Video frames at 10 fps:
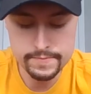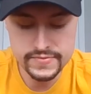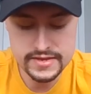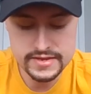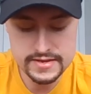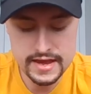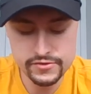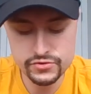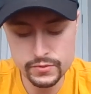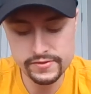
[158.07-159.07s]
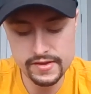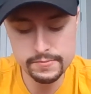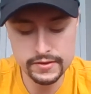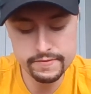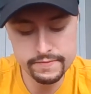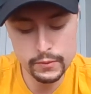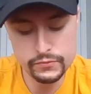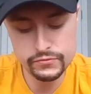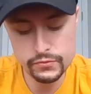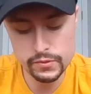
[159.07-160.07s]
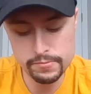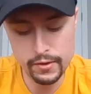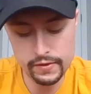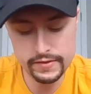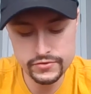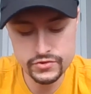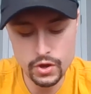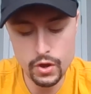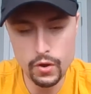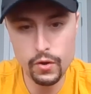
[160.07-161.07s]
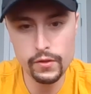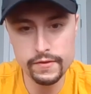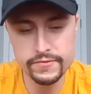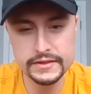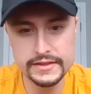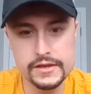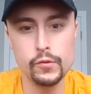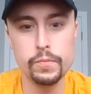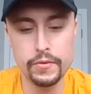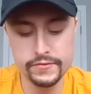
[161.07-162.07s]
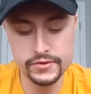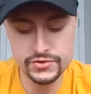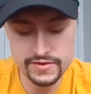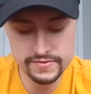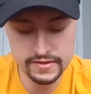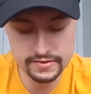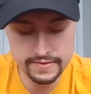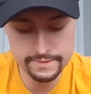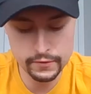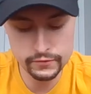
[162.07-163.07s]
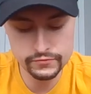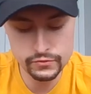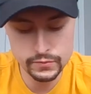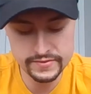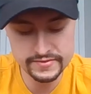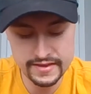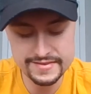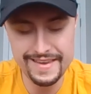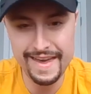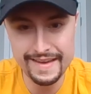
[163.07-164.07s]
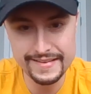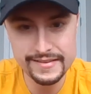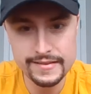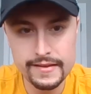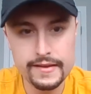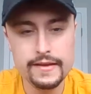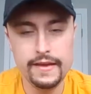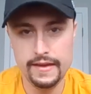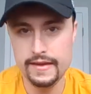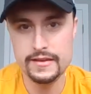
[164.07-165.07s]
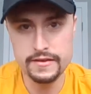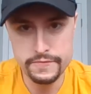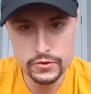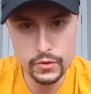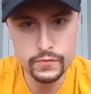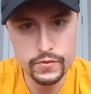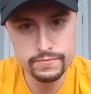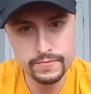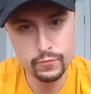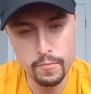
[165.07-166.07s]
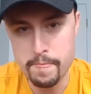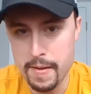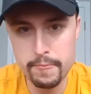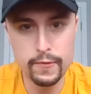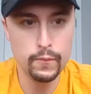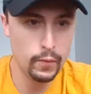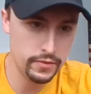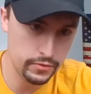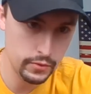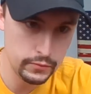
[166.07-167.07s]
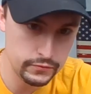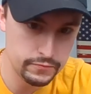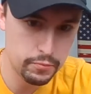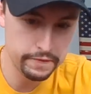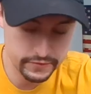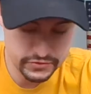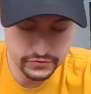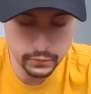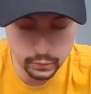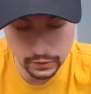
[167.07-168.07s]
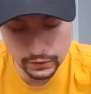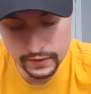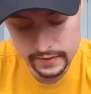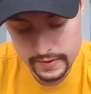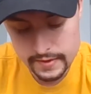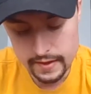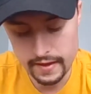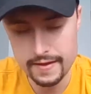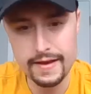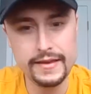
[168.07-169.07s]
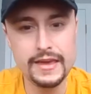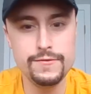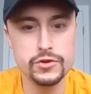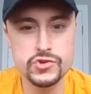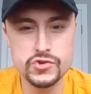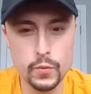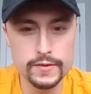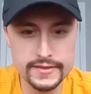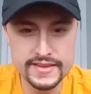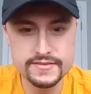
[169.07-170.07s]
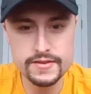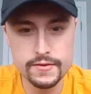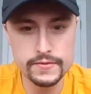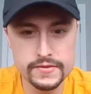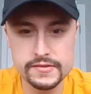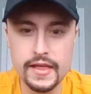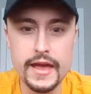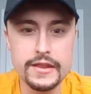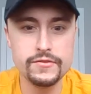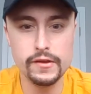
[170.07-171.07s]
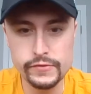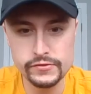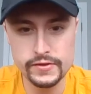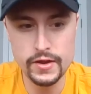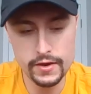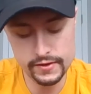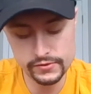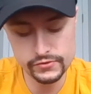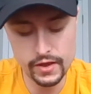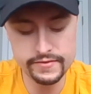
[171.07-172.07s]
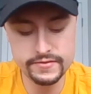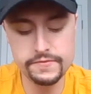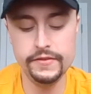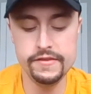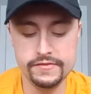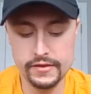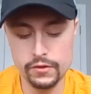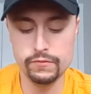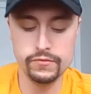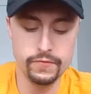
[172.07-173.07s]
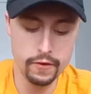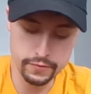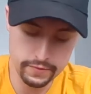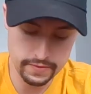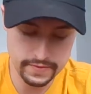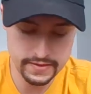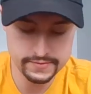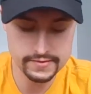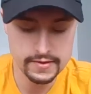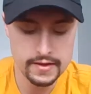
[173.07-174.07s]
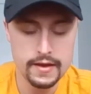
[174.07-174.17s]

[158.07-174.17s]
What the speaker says: The National Assembly votes to abolish all of the legal privileges that the first two estates had. And if you don't remember what those privileges were, I gave you a short list here on the slide. It's obviously not an exhaustive list, it goes farther than this.